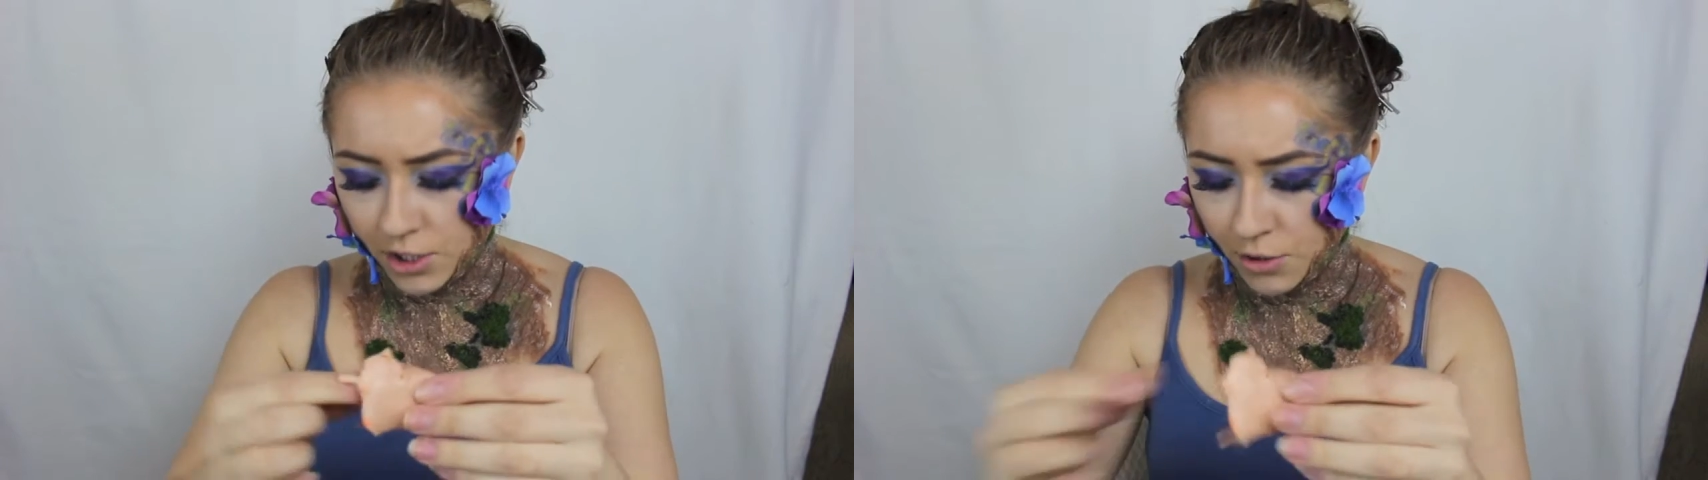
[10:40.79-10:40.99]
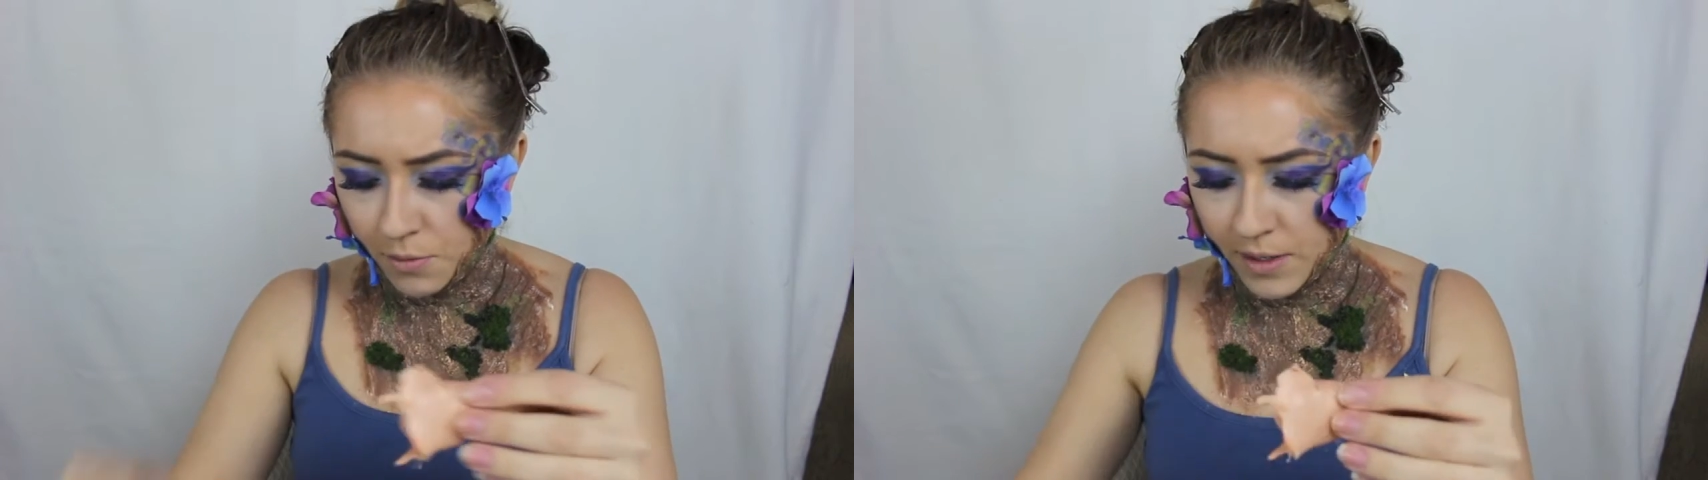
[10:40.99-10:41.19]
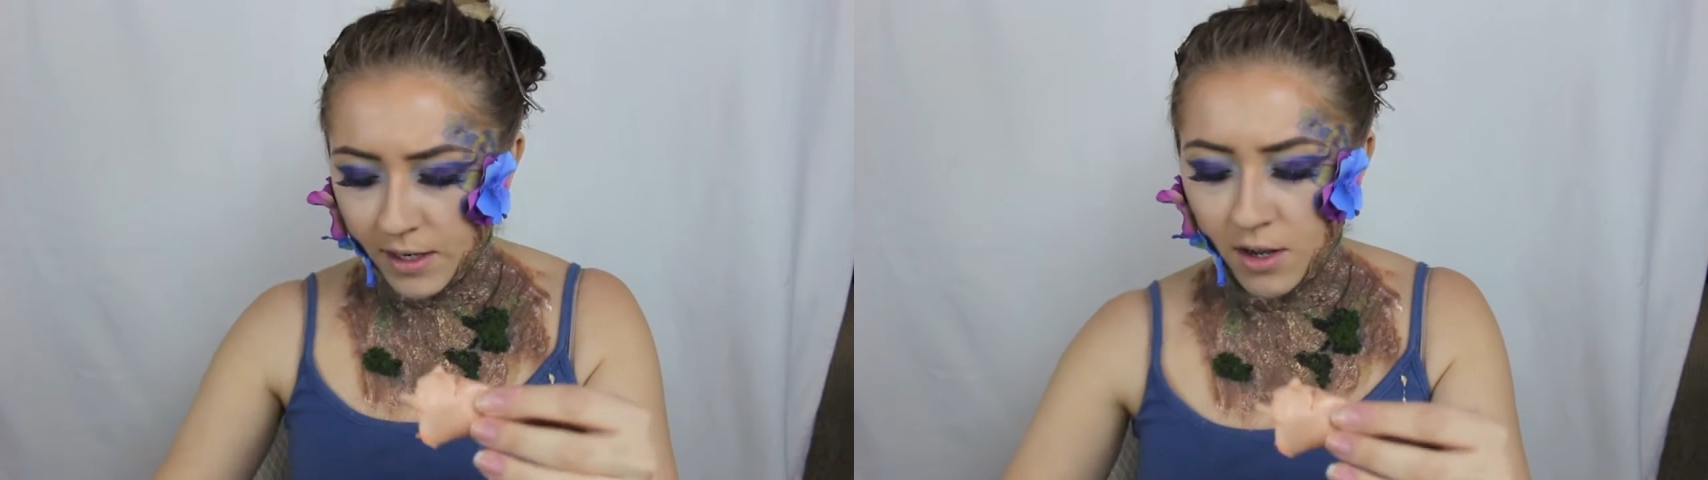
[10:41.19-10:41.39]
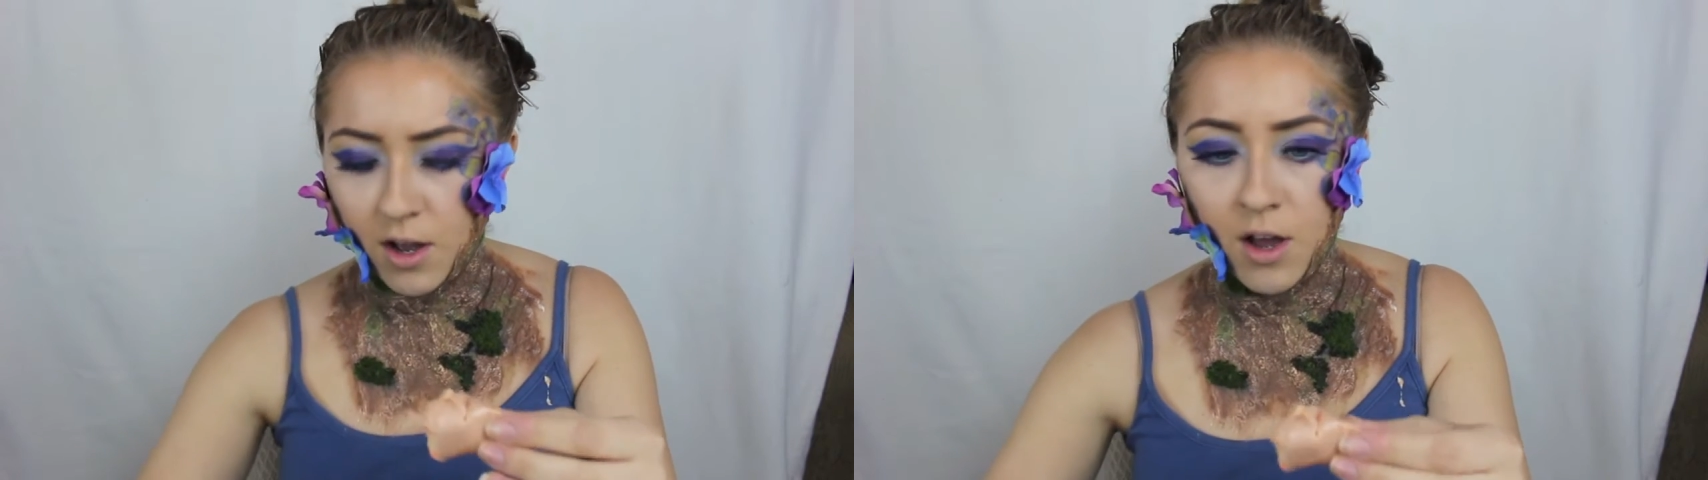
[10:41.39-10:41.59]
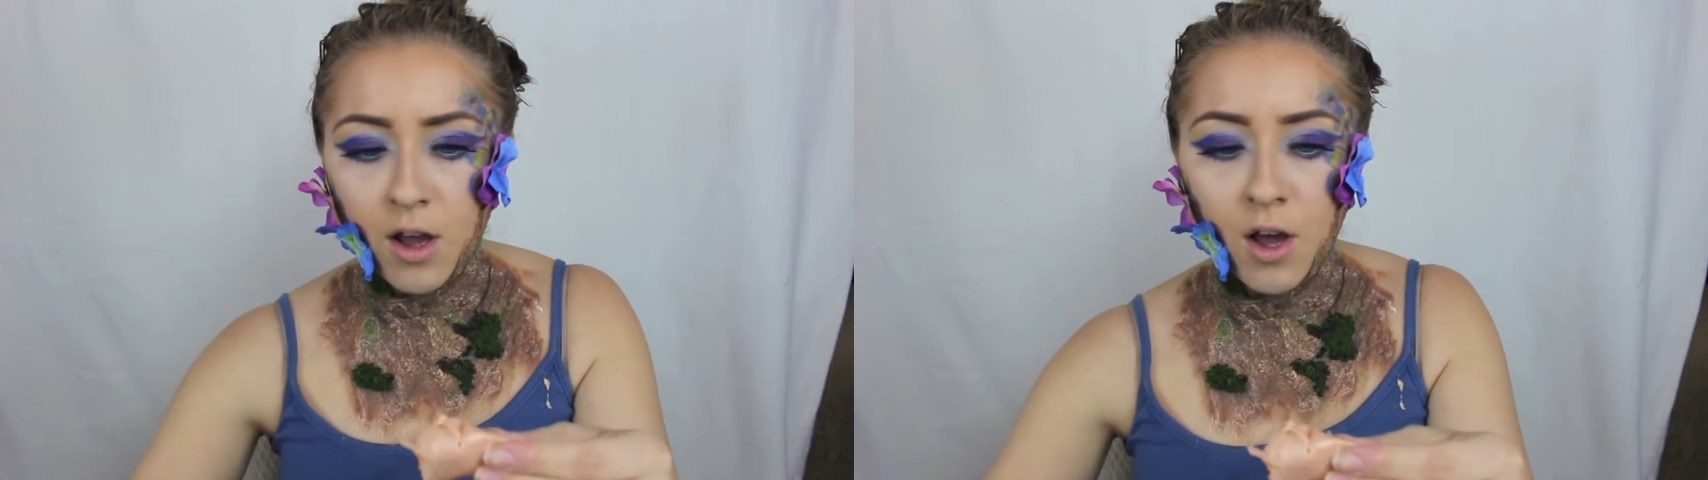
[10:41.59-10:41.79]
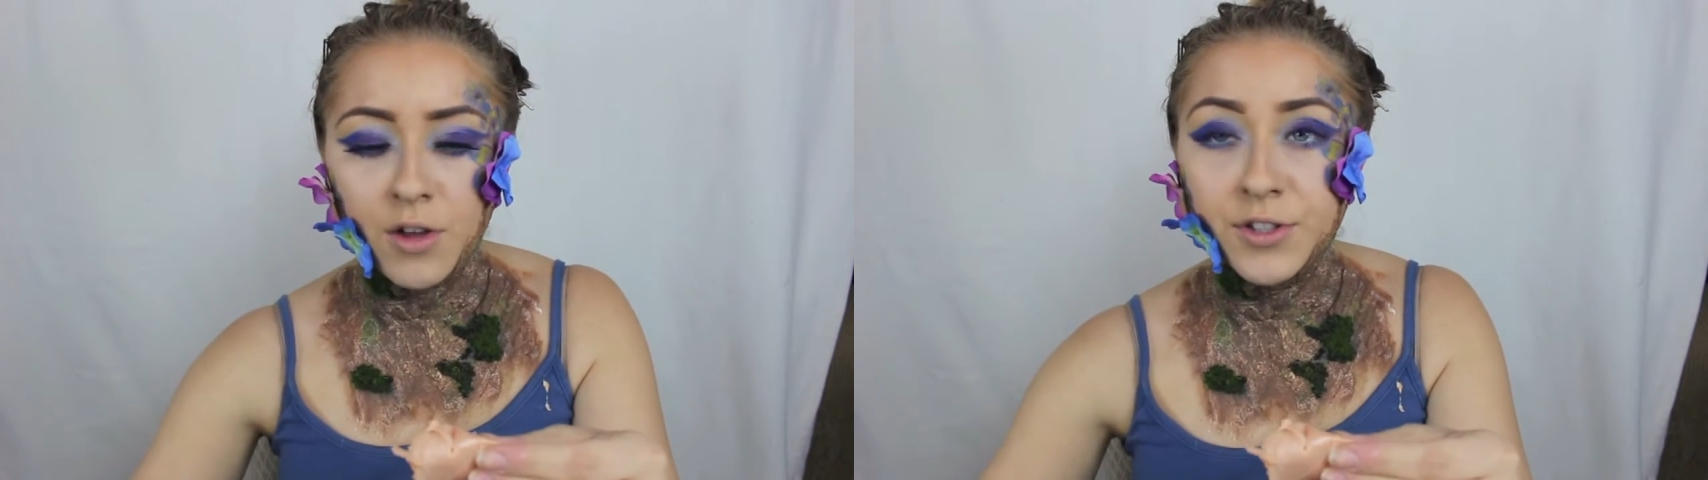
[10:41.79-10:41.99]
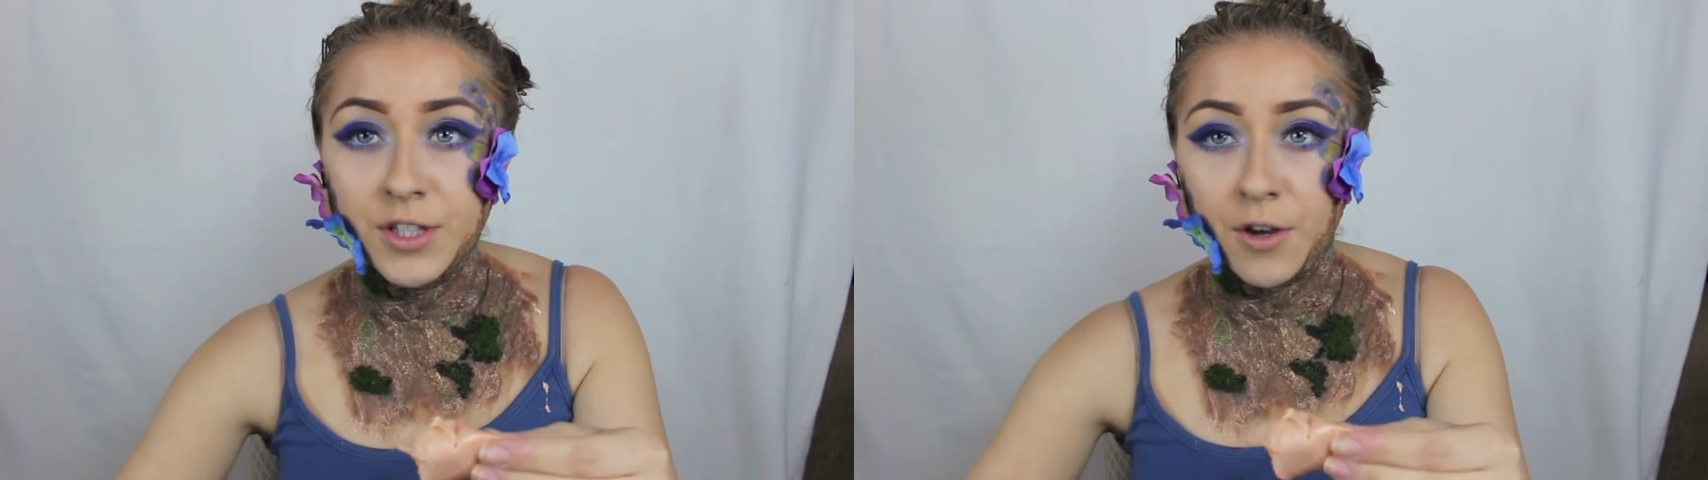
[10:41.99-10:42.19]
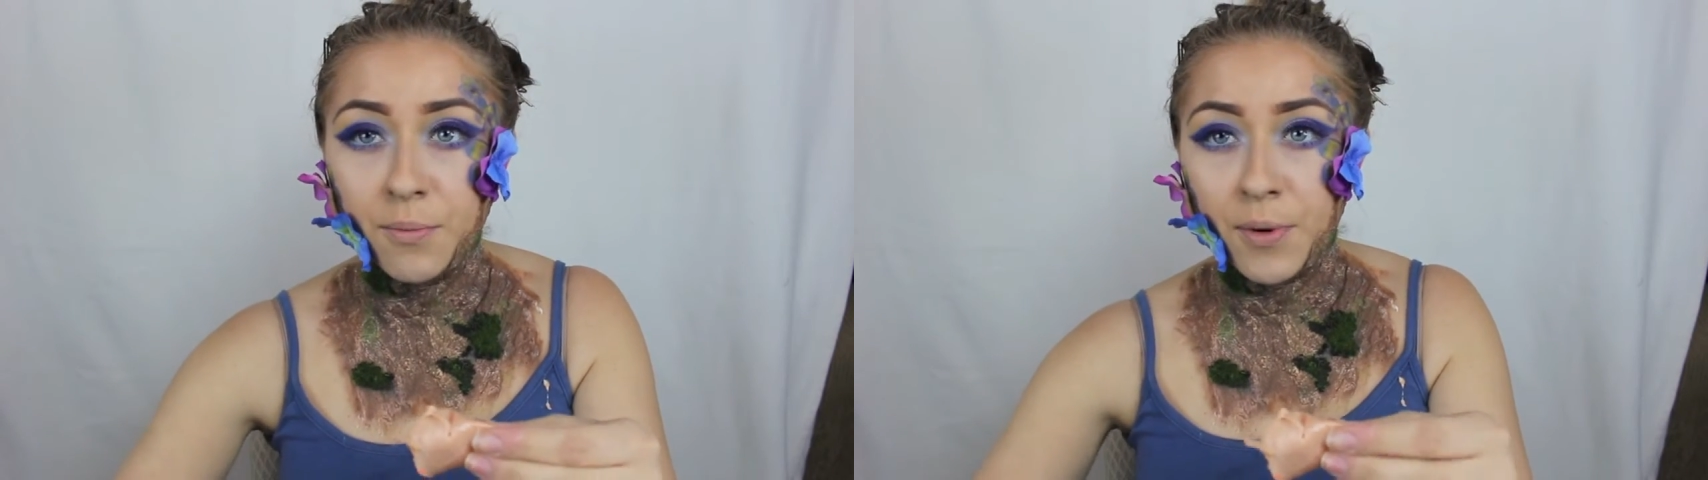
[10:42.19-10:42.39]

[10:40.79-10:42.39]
you want to also